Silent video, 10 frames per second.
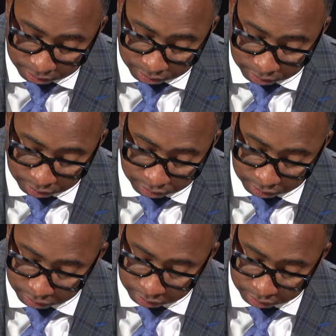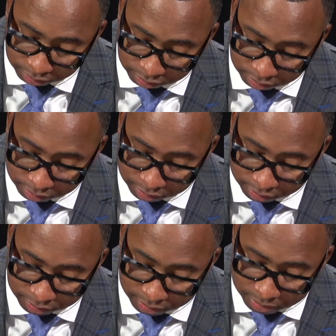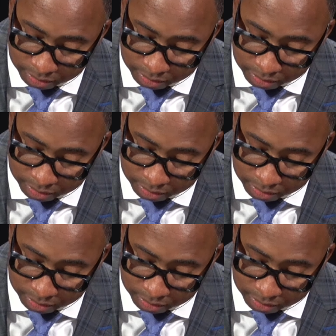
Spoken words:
(no one is talking)